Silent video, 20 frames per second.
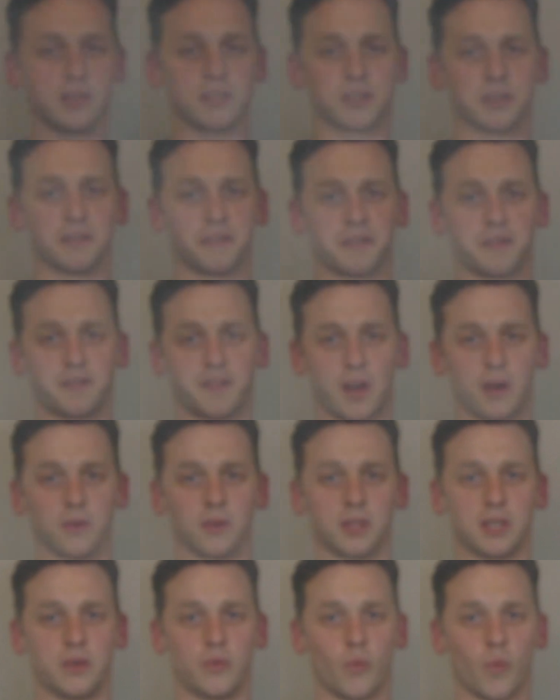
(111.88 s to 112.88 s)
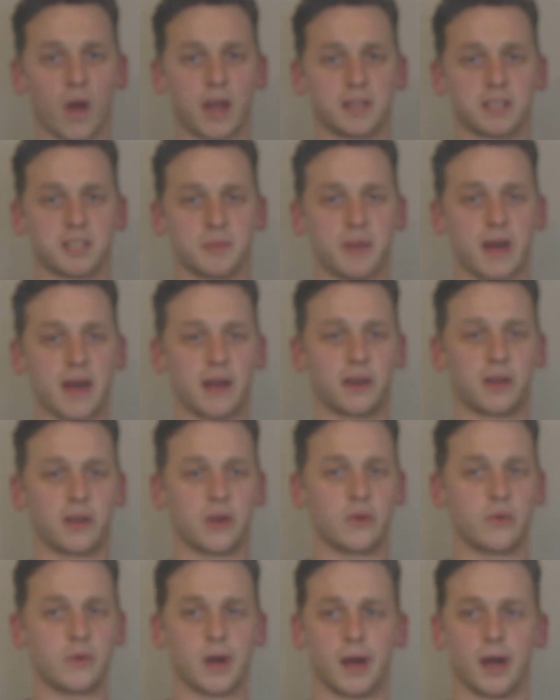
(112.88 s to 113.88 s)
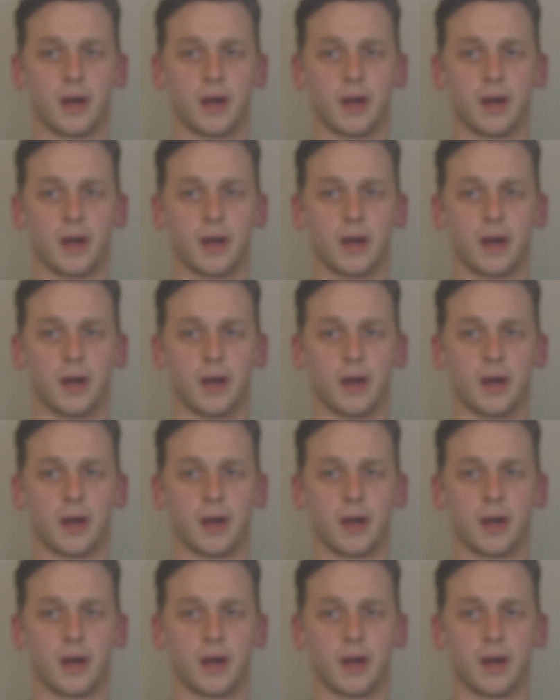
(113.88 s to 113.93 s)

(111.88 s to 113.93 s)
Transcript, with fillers: It's a fairly wet tobacco.